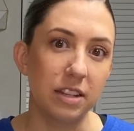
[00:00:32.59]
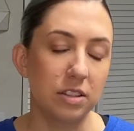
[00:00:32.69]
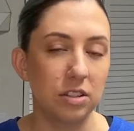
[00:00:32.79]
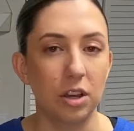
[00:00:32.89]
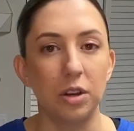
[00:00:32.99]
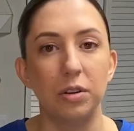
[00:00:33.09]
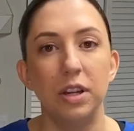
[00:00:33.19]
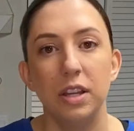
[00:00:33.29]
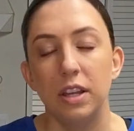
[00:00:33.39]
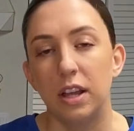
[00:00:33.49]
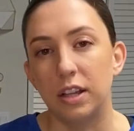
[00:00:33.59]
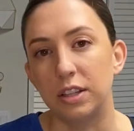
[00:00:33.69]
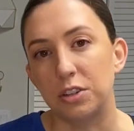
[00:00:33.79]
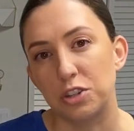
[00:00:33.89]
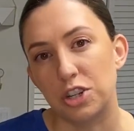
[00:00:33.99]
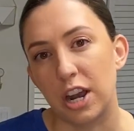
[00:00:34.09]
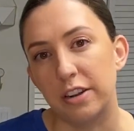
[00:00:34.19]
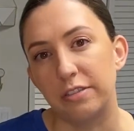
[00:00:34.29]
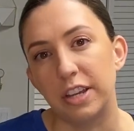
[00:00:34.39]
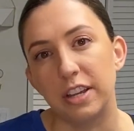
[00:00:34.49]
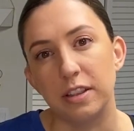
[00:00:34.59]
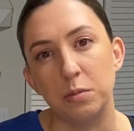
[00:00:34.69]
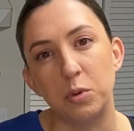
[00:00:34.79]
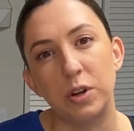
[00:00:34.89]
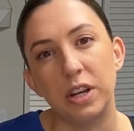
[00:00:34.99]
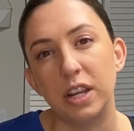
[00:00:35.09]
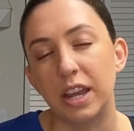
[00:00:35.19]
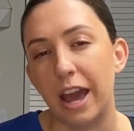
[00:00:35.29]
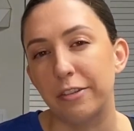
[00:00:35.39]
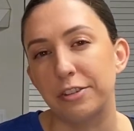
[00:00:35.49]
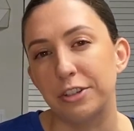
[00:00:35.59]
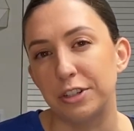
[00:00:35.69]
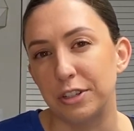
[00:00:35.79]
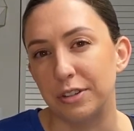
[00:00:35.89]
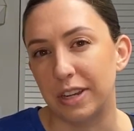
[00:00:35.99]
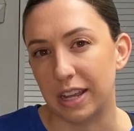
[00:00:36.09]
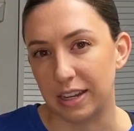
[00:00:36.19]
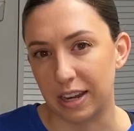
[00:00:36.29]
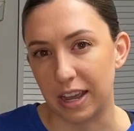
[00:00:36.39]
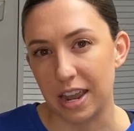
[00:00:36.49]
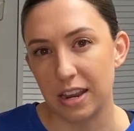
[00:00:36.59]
So a little shot of it in the morning, afternoon, and night.